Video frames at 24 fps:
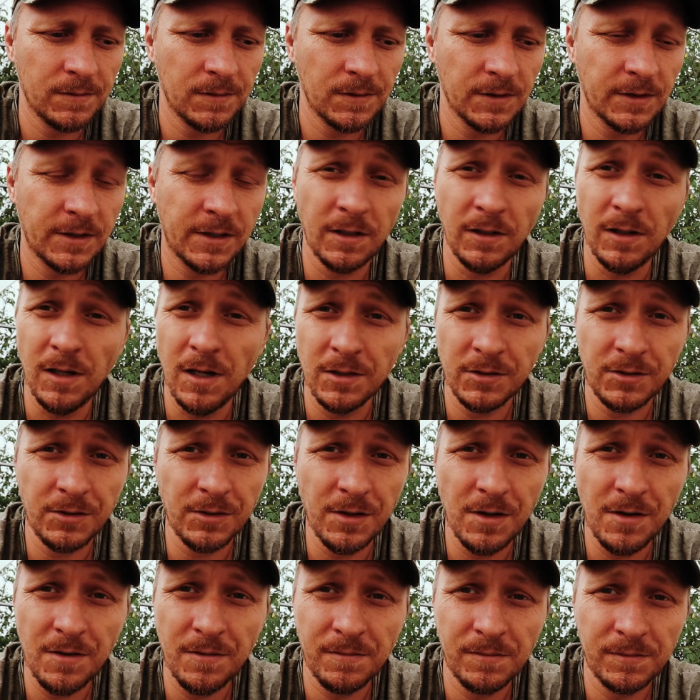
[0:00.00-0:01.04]

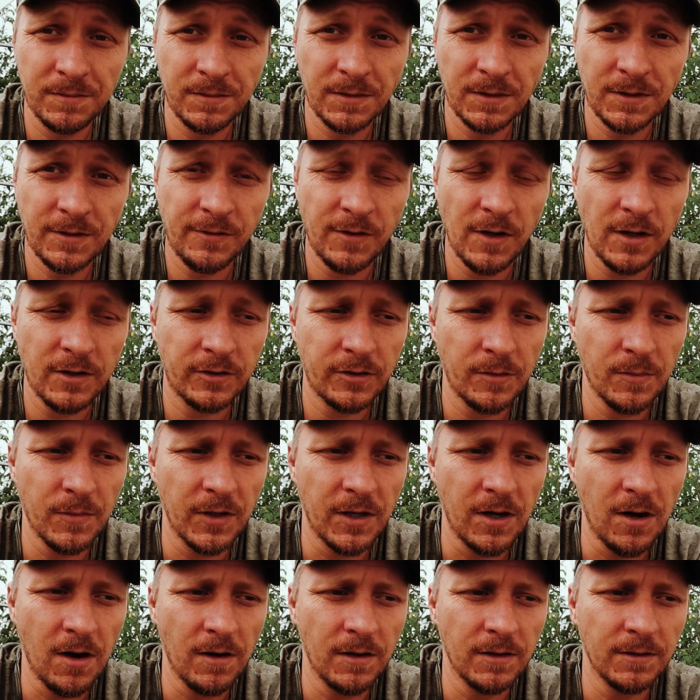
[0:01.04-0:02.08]
cilantro, fresh from the
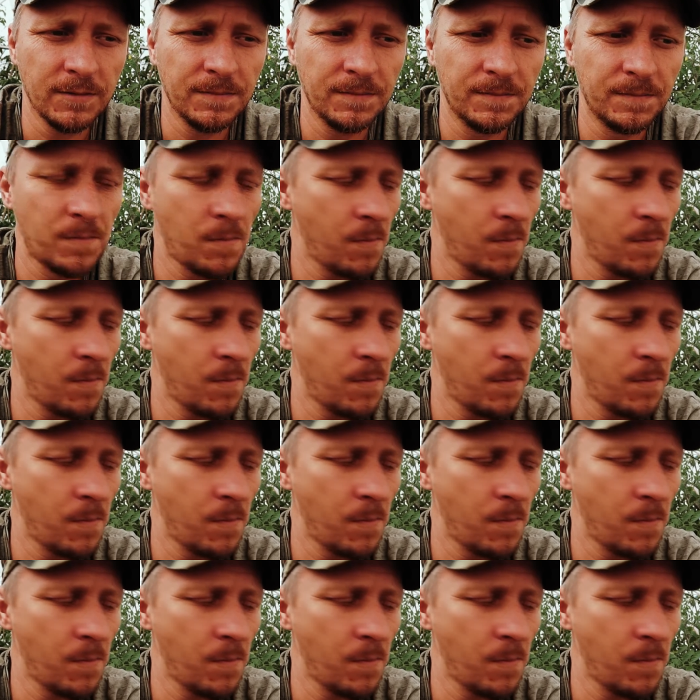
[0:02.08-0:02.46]
garden,